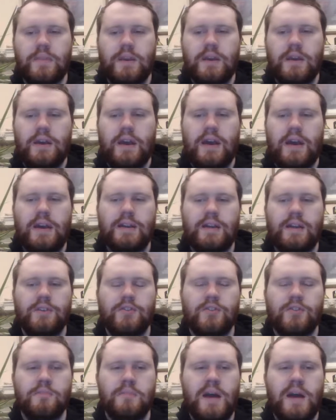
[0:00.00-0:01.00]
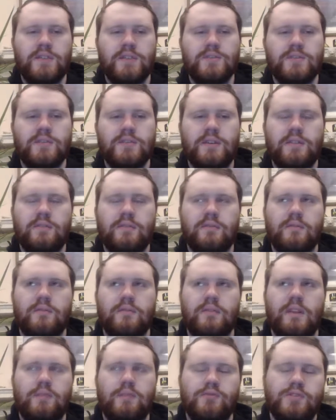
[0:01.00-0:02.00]
And I don't imagine that they
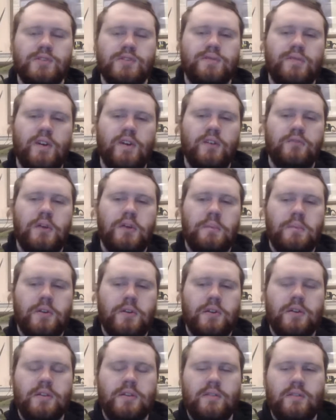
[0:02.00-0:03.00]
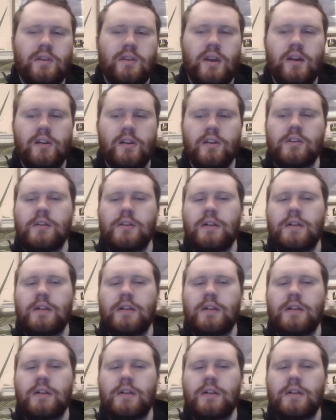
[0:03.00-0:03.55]
would just follow up on it there.